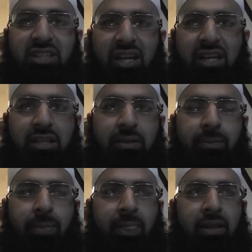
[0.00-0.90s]
sky.
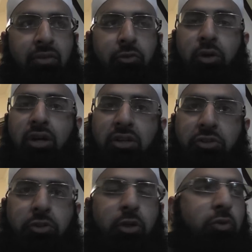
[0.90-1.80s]
For her
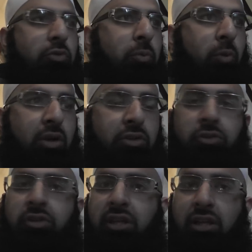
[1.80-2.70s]
to go from one
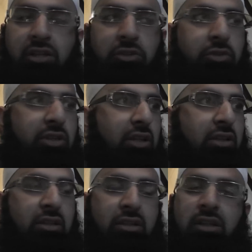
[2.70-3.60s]
to the
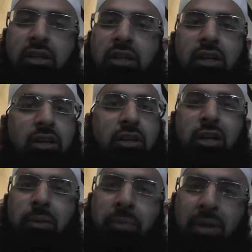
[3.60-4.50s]
other,
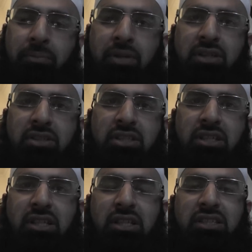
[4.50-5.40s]
commitment,
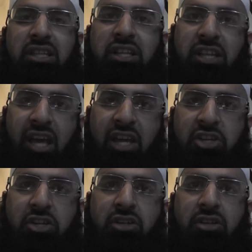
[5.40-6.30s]

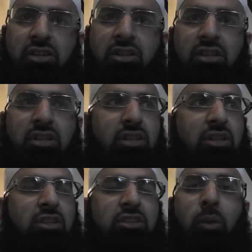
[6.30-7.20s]
dedication,
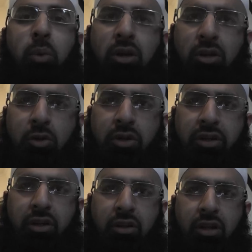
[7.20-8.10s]
tawakkul
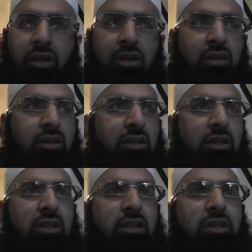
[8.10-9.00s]
in Allah,
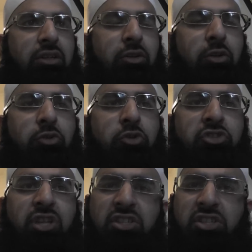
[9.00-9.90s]
you know, to
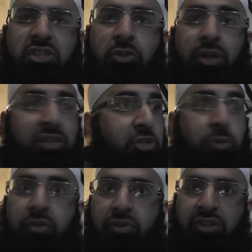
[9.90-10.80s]
such a degree, and
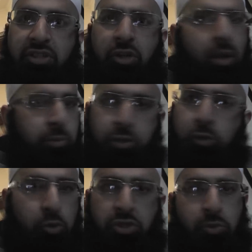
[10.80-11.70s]
she would have continued. I'm
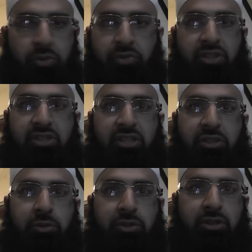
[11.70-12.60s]
sure she would have
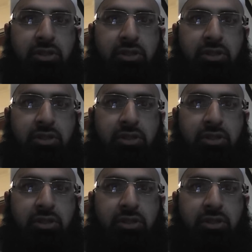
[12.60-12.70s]
continued.